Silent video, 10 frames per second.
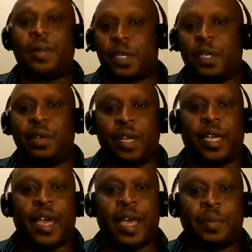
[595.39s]

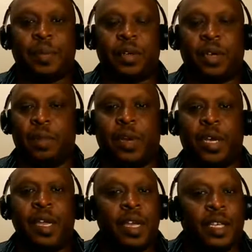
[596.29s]
absolutely, absolutely.
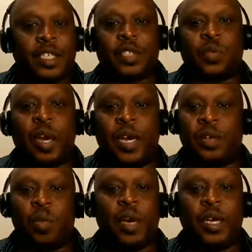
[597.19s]
But just what
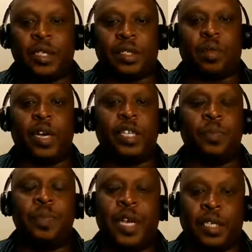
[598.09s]

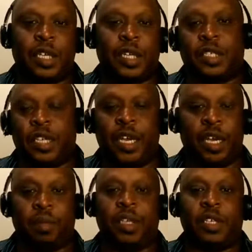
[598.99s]
he's meant to this
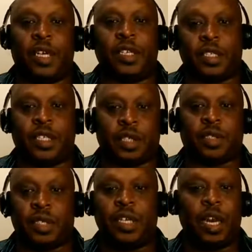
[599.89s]
team is
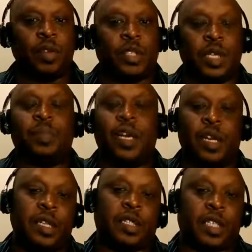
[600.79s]
just something
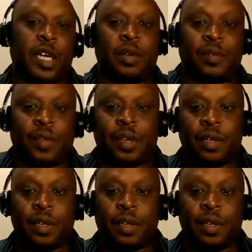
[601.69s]
in itself.